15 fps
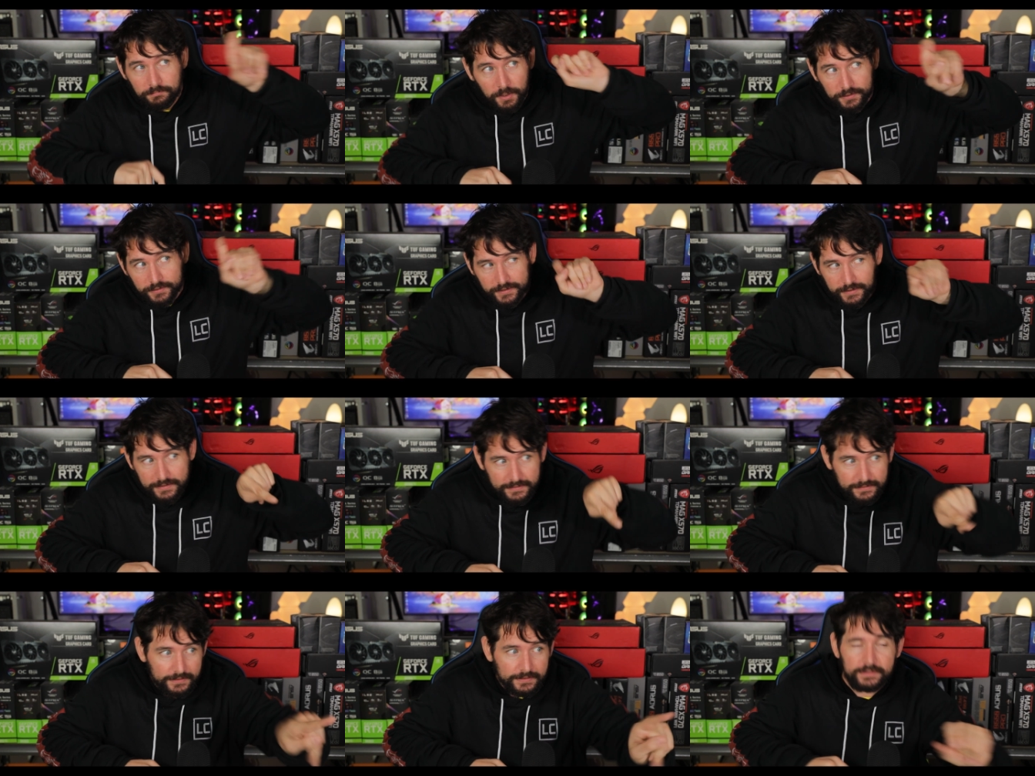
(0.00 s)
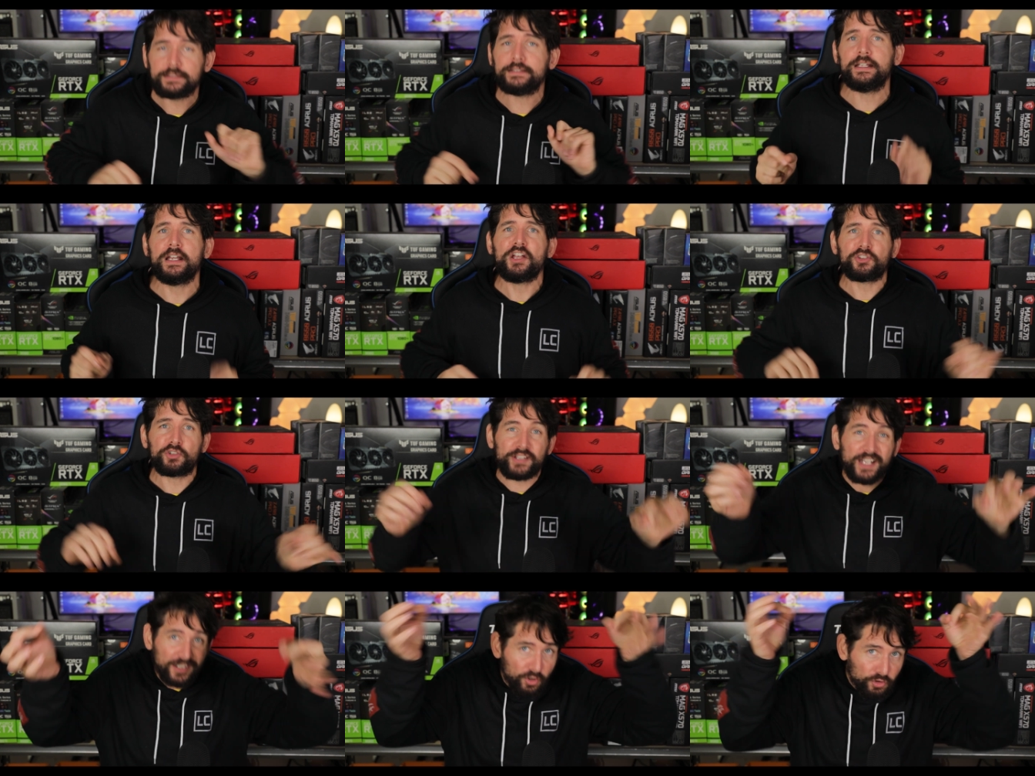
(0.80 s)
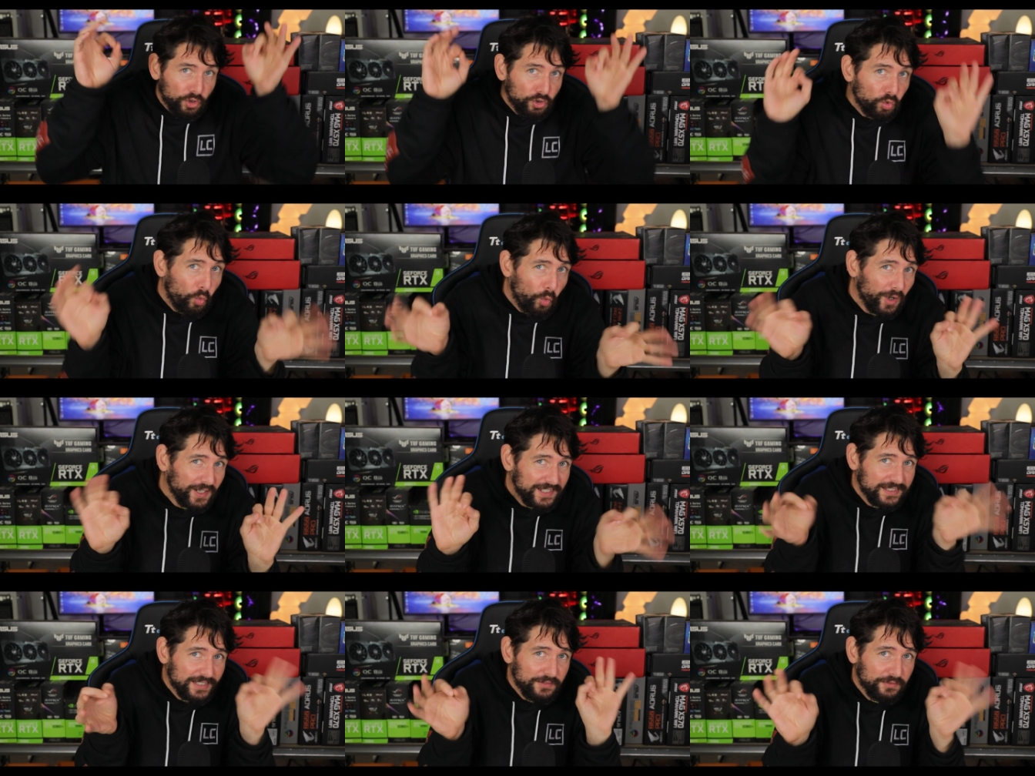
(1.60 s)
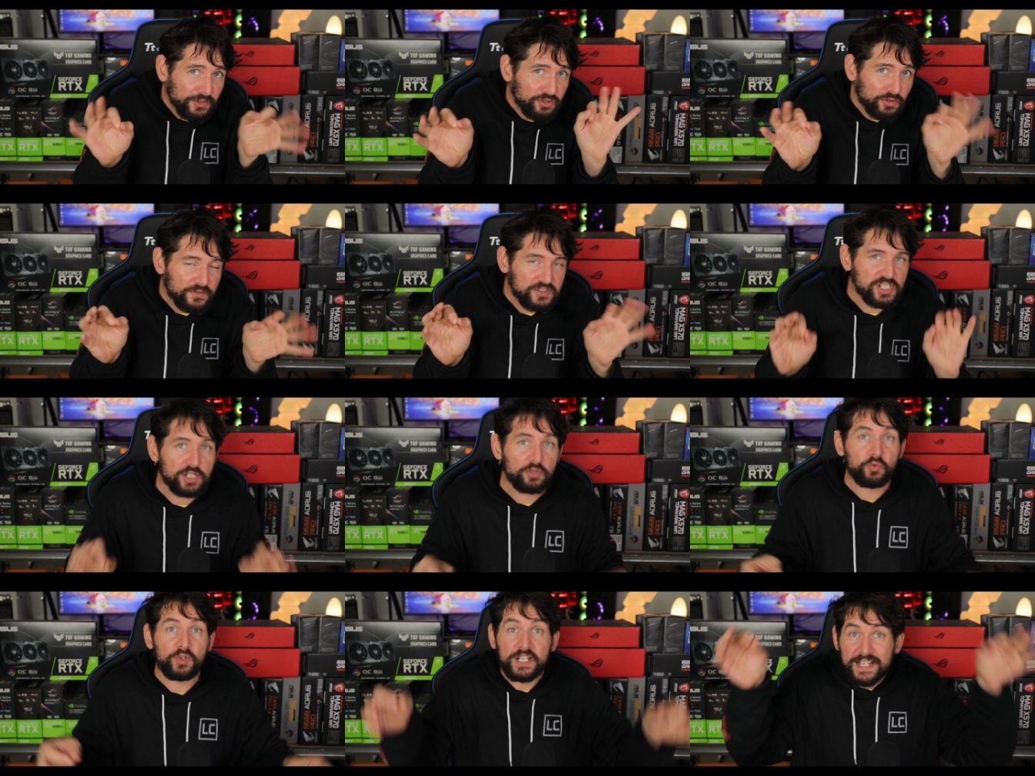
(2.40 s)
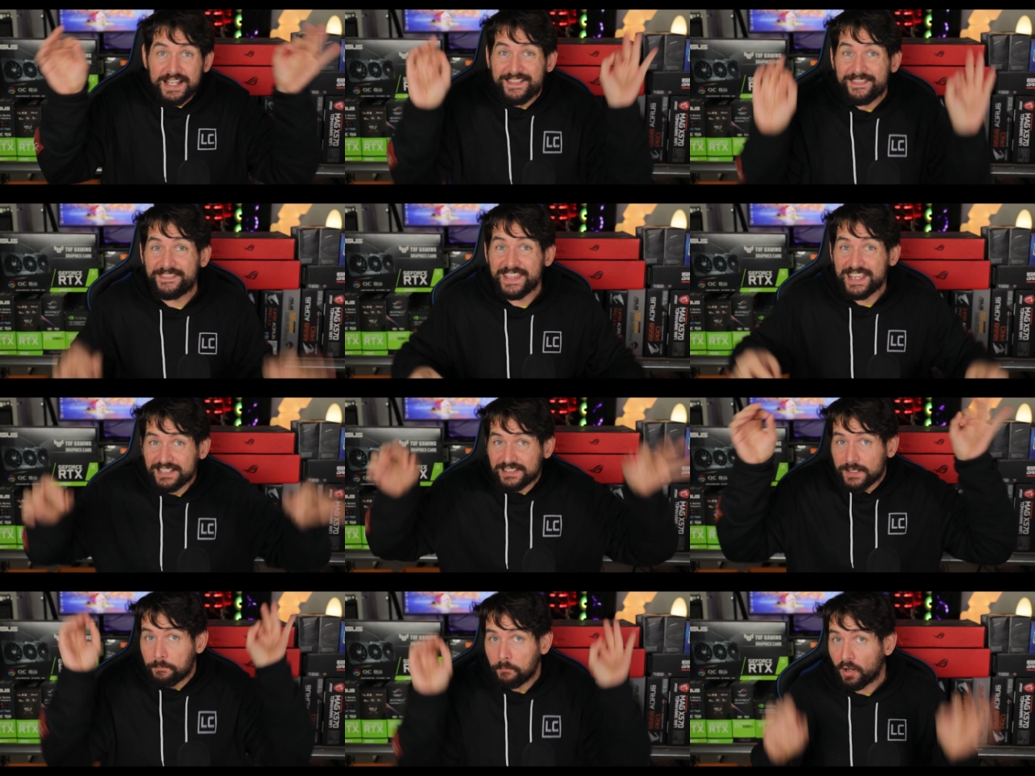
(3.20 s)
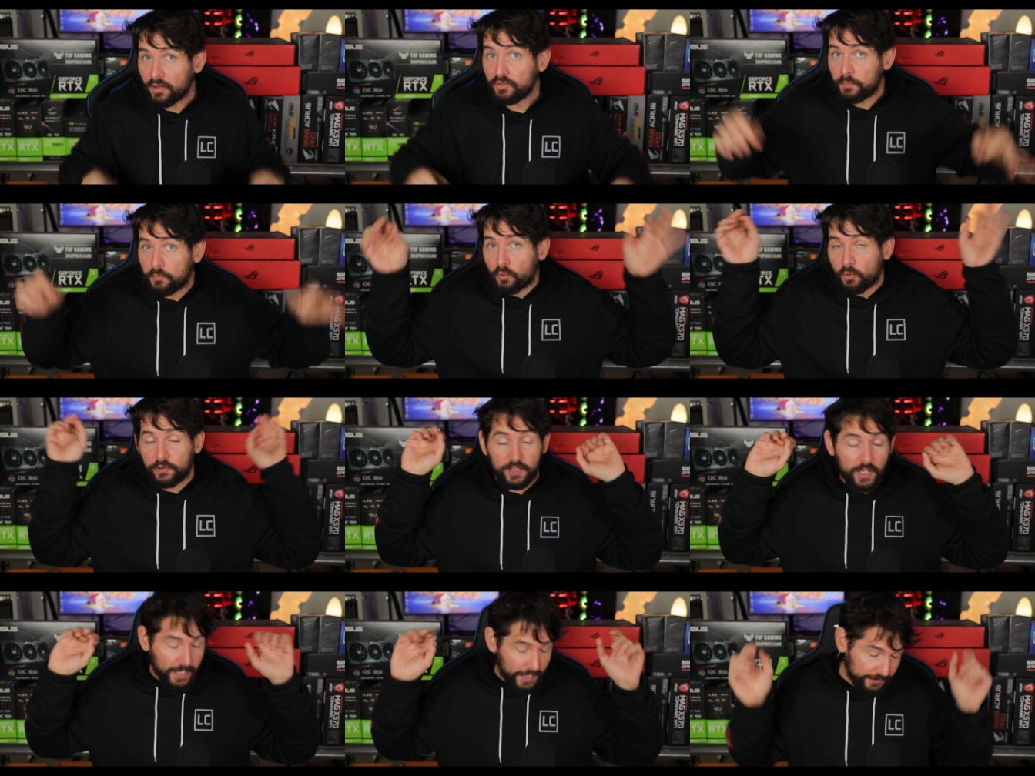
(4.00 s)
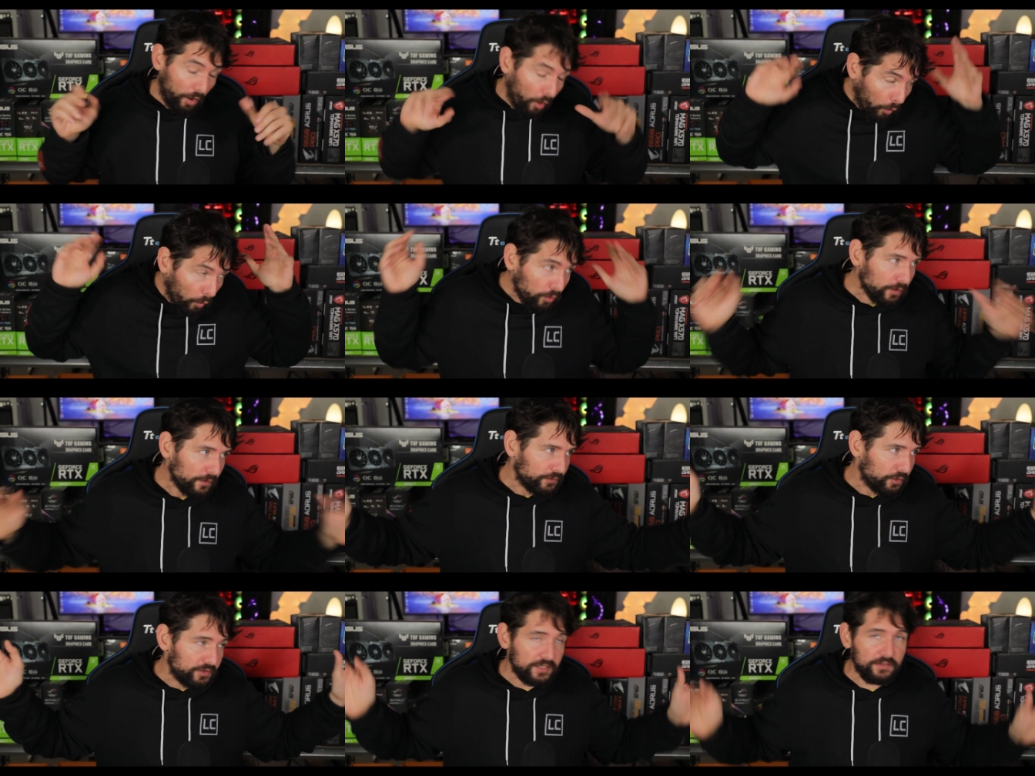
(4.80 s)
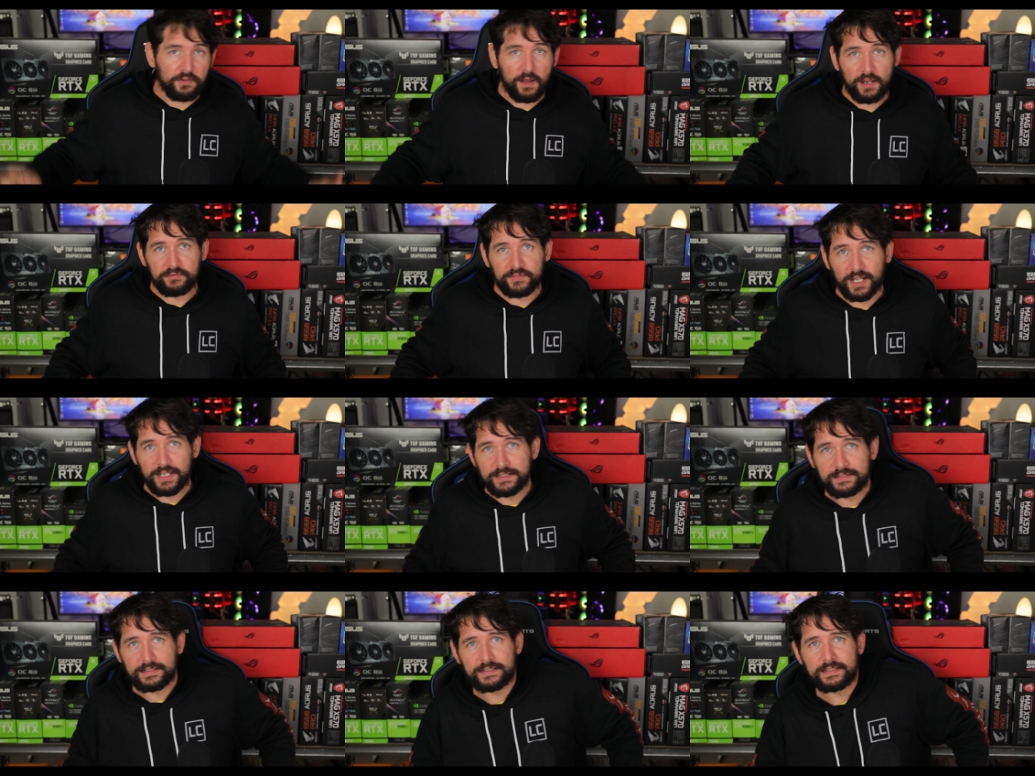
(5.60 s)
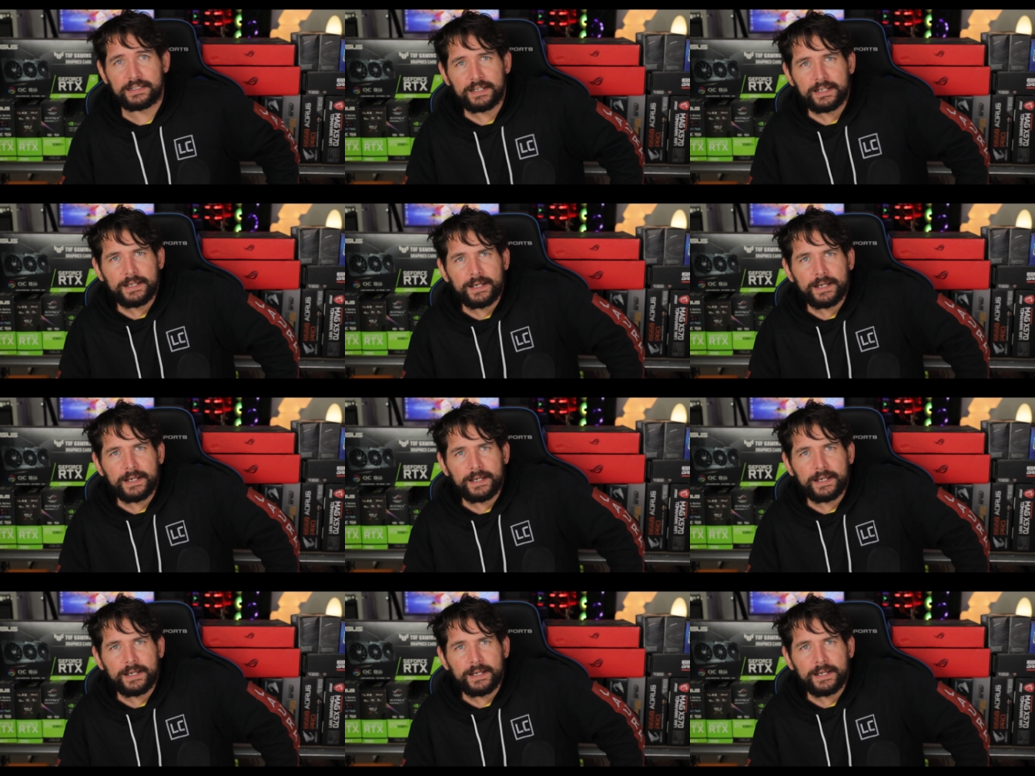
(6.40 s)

pun intended, so that on the 27th of January, this motherboard and all of the Z590